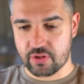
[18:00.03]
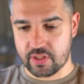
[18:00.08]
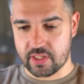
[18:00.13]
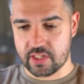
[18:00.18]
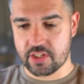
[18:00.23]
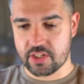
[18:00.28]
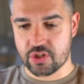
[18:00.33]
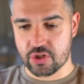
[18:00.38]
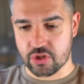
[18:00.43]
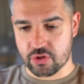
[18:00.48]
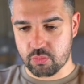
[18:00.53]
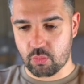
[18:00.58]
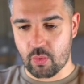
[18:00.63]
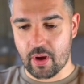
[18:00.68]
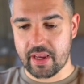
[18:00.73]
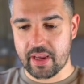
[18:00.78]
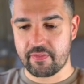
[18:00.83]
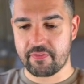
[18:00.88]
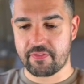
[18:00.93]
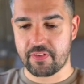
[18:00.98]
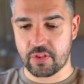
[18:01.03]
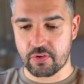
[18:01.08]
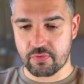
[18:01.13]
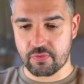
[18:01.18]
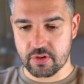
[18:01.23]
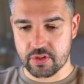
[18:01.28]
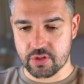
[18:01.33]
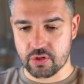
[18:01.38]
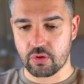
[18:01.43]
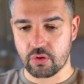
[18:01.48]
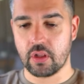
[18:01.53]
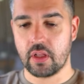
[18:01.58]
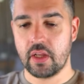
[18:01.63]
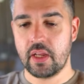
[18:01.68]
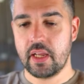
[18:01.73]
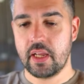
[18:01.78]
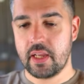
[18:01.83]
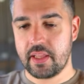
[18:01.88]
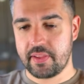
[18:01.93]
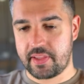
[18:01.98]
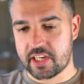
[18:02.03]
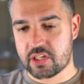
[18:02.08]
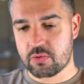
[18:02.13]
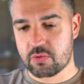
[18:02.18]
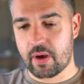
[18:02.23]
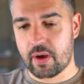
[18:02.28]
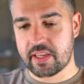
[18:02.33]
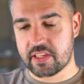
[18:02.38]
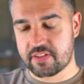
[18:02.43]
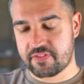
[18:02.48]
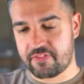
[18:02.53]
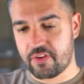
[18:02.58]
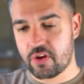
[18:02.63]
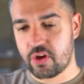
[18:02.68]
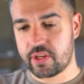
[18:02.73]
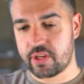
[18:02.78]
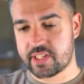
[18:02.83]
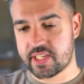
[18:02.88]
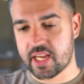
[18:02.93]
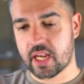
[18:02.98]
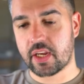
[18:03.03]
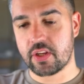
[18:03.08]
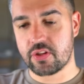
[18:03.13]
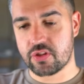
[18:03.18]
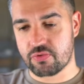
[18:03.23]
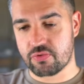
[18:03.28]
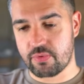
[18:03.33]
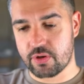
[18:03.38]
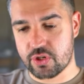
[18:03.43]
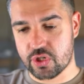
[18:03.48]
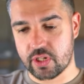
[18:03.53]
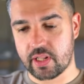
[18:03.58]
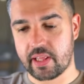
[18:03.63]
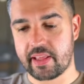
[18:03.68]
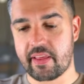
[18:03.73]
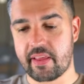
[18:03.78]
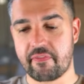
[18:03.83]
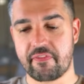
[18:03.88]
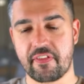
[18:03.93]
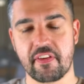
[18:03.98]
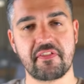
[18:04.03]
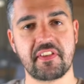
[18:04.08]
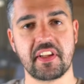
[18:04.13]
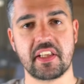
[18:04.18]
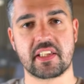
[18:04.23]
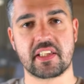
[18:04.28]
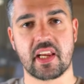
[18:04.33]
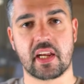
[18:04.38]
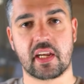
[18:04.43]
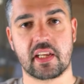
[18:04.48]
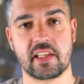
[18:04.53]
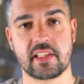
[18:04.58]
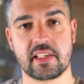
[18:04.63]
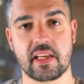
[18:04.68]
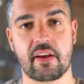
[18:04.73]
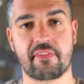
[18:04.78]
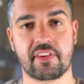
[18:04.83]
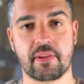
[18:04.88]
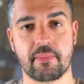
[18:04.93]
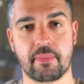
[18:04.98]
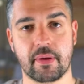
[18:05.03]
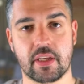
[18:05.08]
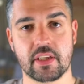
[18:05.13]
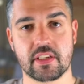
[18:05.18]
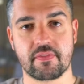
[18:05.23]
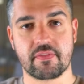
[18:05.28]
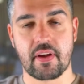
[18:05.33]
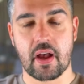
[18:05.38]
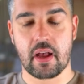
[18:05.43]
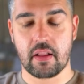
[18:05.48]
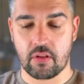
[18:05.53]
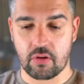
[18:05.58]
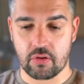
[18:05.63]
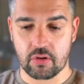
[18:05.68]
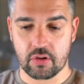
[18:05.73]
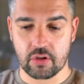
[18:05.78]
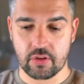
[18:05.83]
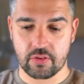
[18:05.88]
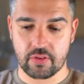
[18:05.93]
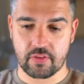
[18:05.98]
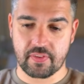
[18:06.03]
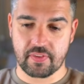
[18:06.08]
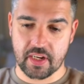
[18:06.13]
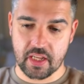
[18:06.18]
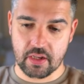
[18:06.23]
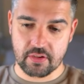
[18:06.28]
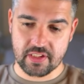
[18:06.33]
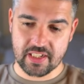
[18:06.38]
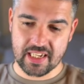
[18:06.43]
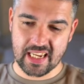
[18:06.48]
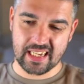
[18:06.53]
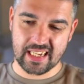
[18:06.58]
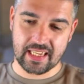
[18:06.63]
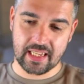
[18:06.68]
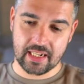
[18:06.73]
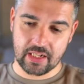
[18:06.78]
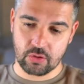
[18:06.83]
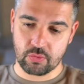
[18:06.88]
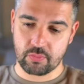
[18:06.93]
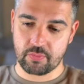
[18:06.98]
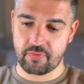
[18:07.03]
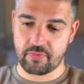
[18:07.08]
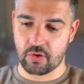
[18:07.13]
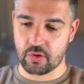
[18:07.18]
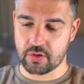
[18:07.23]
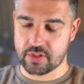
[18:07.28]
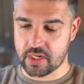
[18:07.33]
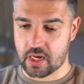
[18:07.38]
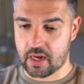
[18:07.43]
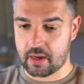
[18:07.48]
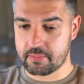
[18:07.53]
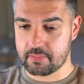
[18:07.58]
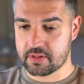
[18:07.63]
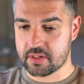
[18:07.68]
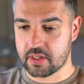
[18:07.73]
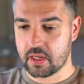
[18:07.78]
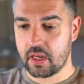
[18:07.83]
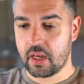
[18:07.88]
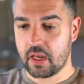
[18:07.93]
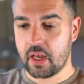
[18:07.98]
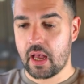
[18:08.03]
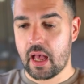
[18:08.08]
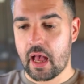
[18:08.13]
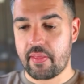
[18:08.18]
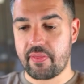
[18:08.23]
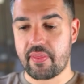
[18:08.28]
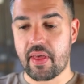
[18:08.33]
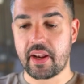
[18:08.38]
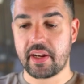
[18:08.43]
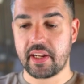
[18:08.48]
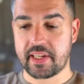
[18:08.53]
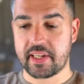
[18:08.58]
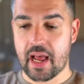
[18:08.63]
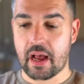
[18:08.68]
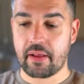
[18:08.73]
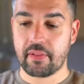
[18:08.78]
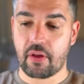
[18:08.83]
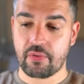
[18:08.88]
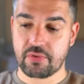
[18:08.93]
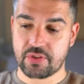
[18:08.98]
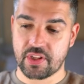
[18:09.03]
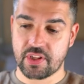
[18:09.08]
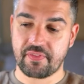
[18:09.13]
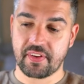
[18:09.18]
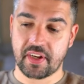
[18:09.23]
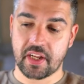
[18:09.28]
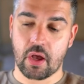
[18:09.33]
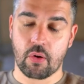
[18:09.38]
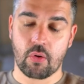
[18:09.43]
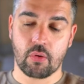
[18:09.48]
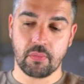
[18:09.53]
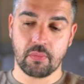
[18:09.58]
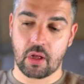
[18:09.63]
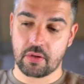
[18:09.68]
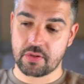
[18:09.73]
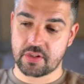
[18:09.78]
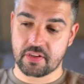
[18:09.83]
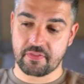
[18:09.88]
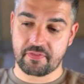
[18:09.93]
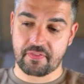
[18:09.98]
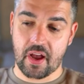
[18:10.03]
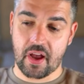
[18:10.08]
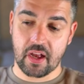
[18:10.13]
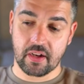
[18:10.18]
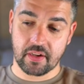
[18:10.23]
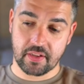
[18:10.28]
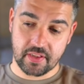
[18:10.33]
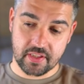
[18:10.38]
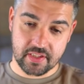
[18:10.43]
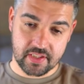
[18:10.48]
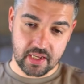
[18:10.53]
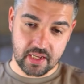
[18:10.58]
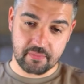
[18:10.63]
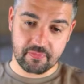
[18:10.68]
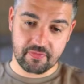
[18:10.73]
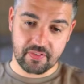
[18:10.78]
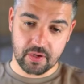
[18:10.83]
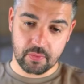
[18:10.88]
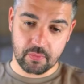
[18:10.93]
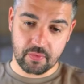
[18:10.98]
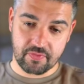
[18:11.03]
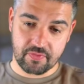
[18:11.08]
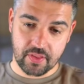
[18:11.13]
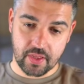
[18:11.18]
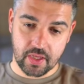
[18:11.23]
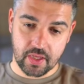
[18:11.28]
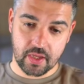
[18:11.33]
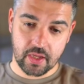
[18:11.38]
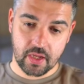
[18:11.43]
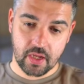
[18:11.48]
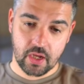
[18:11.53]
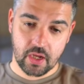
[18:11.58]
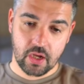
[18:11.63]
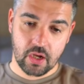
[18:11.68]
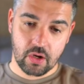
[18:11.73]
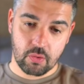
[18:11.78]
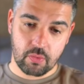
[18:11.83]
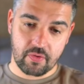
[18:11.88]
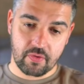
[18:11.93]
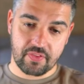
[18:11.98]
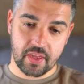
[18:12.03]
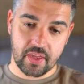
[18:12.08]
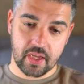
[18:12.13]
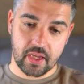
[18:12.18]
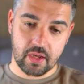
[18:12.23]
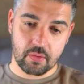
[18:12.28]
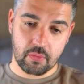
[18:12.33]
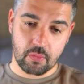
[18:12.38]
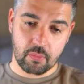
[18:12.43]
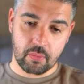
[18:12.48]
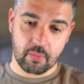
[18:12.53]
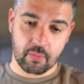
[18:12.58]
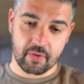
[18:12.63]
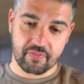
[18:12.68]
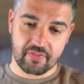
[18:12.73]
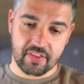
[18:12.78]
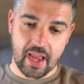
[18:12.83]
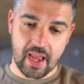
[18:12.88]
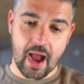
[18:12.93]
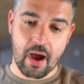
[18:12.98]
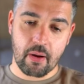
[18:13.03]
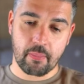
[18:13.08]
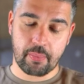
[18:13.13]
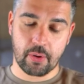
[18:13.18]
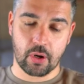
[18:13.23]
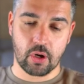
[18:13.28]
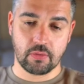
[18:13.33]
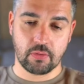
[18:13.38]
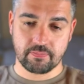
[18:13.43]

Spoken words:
is just waiting for the result. This waits 30 seconds originally, then 15 seconds after, because of how long the videos take. It looped 4 times, and then it downloads the video, uploads to file, and the same thing with the output.